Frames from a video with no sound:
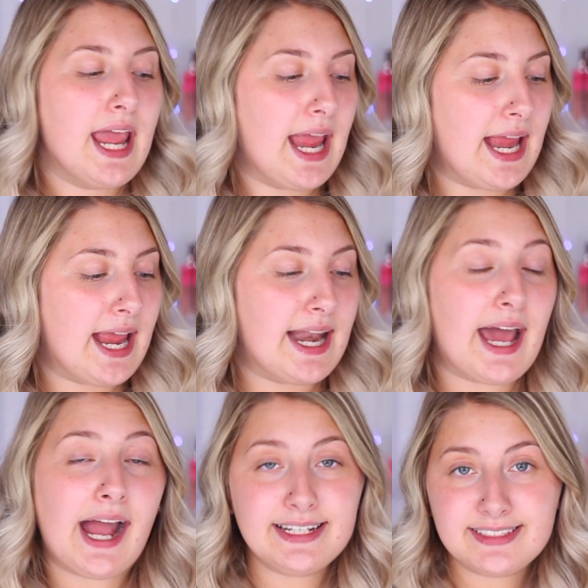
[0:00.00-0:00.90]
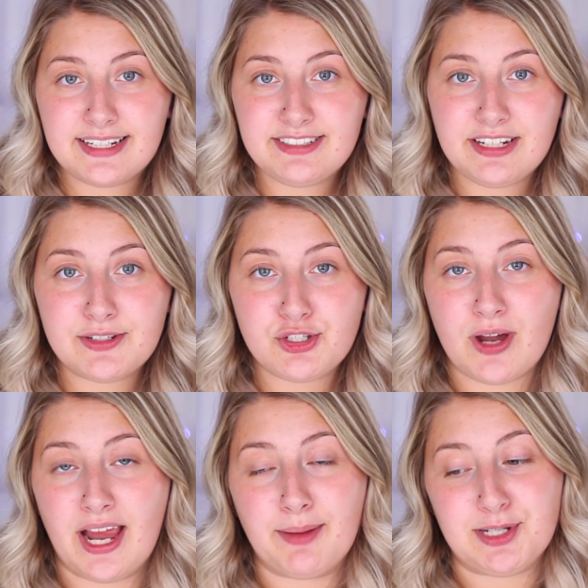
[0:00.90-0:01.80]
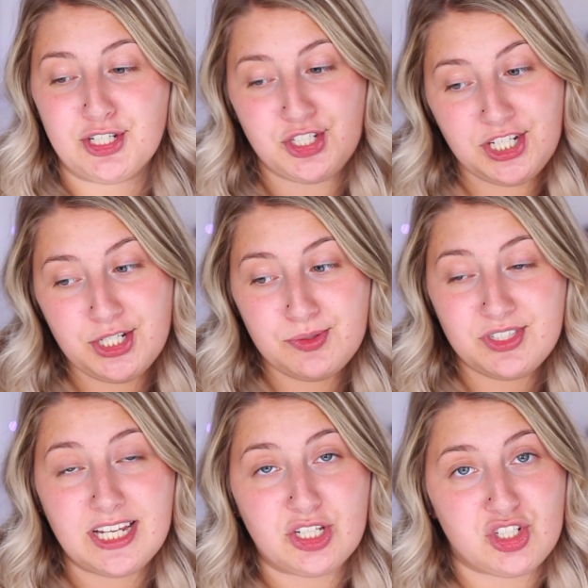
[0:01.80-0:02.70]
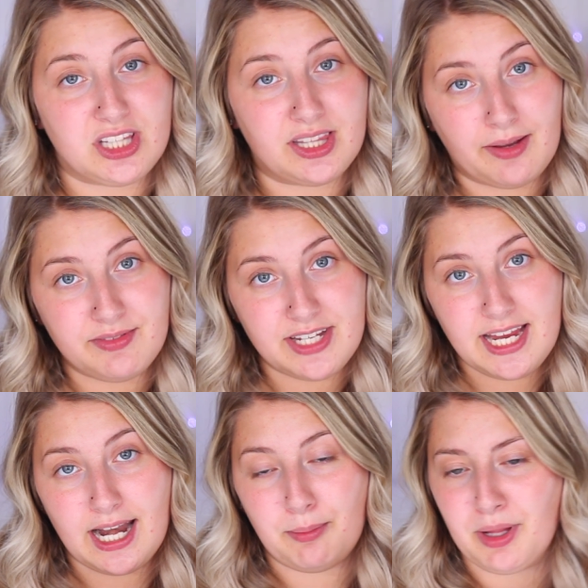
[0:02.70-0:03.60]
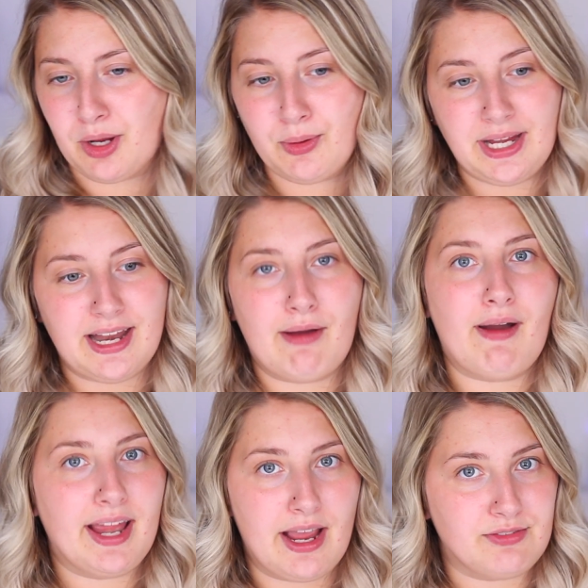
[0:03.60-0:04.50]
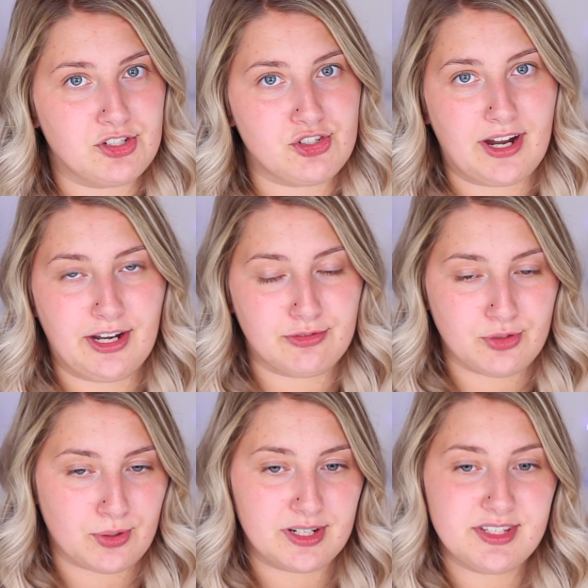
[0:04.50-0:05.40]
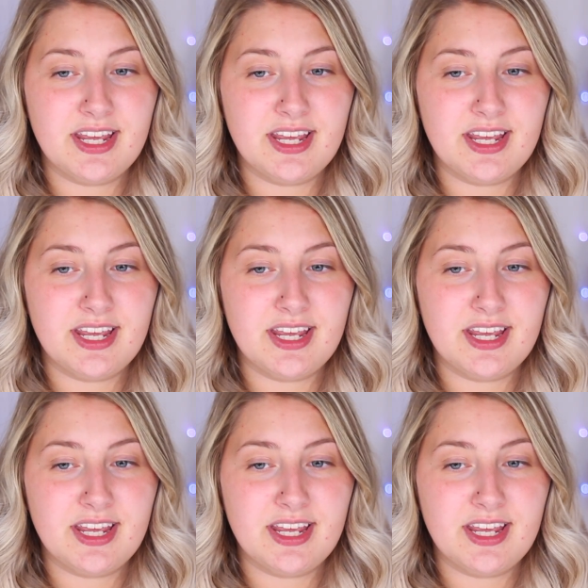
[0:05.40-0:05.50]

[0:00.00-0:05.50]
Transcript: And I decided to give it a try because she used it and she loved it, and I'm like, okay, now I have to try it, of course.